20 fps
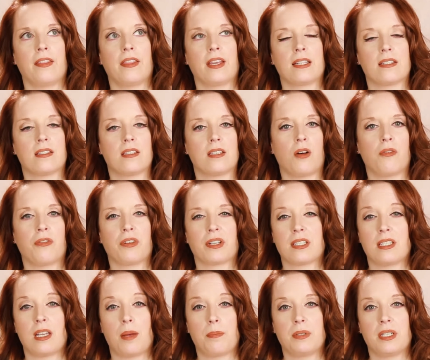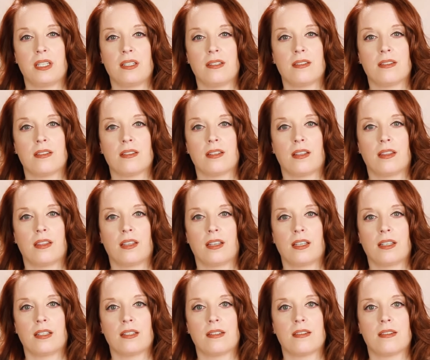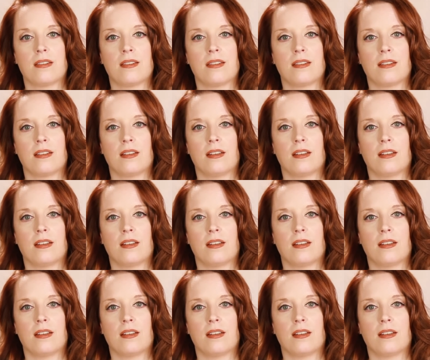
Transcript: I think it's self-acceptance. I think it's,